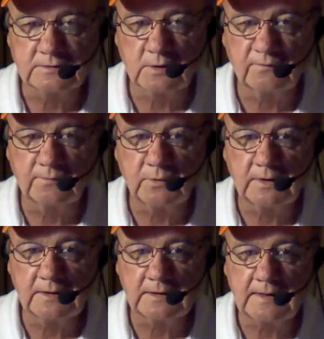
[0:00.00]
So from
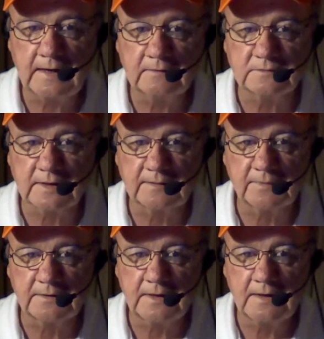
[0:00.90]
Wheeling Downs on a
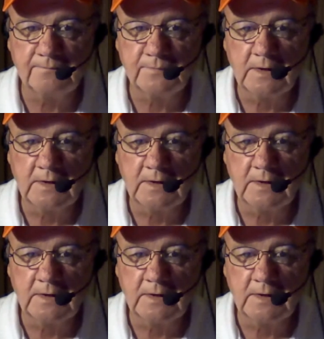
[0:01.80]
Monday,